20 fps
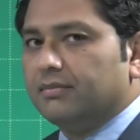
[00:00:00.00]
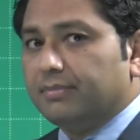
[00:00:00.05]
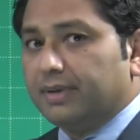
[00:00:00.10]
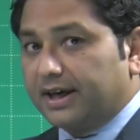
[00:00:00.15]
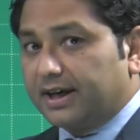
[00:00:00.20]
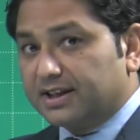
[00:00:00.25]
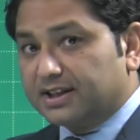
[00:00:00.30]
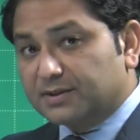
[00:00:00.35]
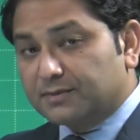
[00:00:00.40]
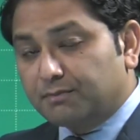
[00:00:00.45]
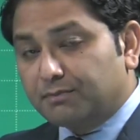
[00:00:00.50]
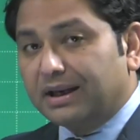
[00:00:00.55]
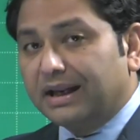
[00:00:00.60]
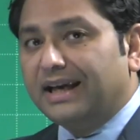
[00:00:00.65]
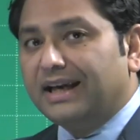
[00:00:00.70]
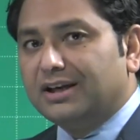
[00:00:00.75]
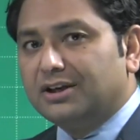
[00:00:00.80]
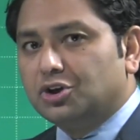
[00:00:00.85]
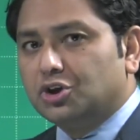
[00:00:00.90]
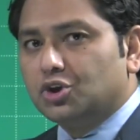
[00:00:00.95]
because
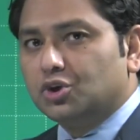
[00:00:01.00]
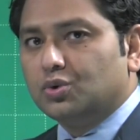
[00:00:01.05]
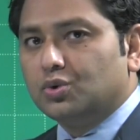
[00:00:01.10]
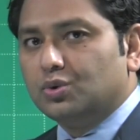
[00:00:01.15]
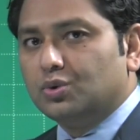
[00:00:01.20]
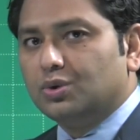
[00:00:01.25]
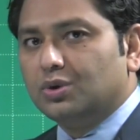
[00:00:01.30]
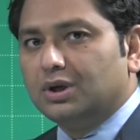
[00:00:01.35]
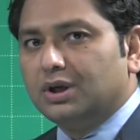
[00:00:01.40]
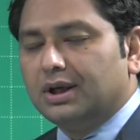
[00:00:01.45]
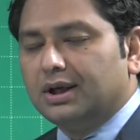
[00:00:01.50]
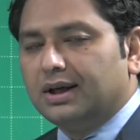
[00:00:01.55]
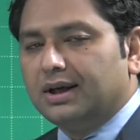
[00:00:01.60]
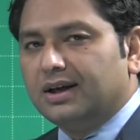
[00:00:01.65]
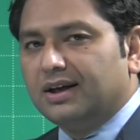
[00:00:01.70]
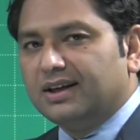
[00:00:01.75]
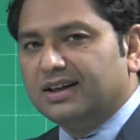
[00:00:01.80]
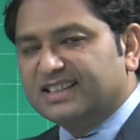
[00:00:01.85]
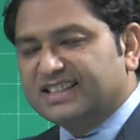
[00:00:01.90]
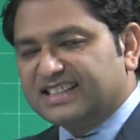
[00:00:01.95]
plate 2
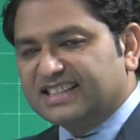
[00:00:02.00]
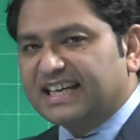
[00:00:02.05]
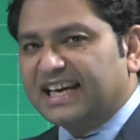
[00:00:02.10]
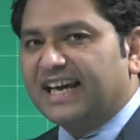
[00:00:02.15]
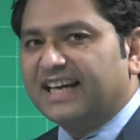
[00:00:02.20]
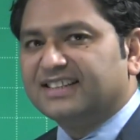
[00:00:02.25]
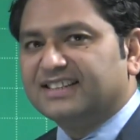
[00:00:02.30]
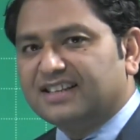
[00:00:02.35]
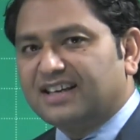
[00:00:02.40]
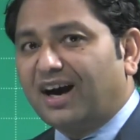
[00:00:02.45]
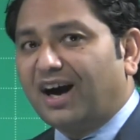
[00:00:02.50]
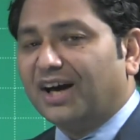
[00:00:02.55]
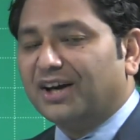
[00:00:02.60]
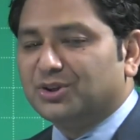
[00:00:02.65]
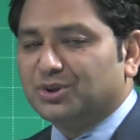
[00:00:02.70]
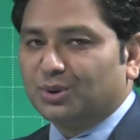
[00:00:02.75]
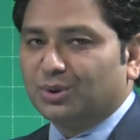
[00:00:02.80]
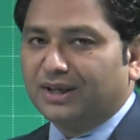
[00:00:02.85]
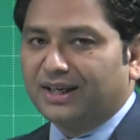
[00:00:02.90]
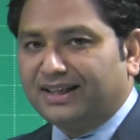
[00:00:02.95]
stands
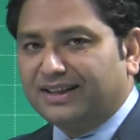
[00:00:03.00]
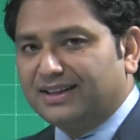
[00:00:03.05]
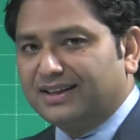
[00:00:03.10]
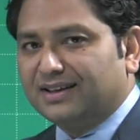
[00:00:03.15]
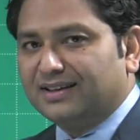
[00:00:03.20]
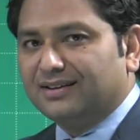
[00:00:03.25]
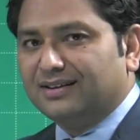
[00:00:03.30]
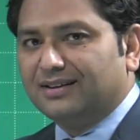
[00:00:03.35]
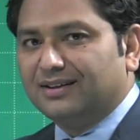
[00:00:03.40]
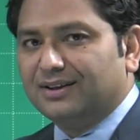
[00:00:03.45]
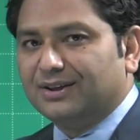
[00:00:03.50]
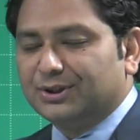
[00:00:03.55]
isolated.